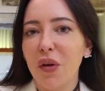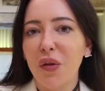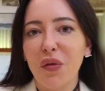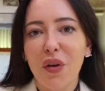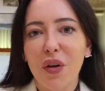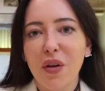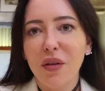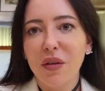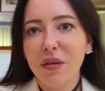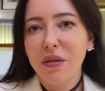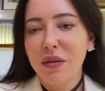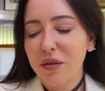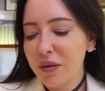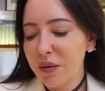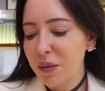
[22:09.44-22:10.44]
full.
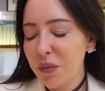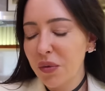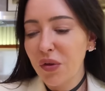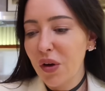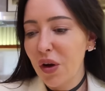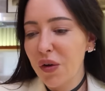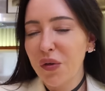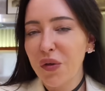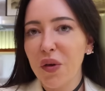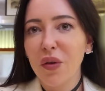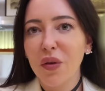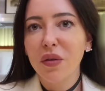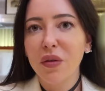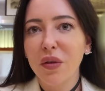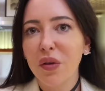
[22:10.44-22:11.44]
So full.
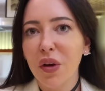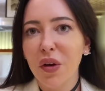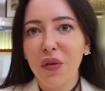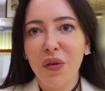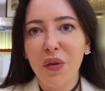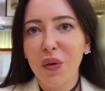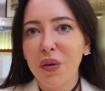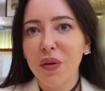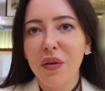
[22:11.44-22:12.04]
So full.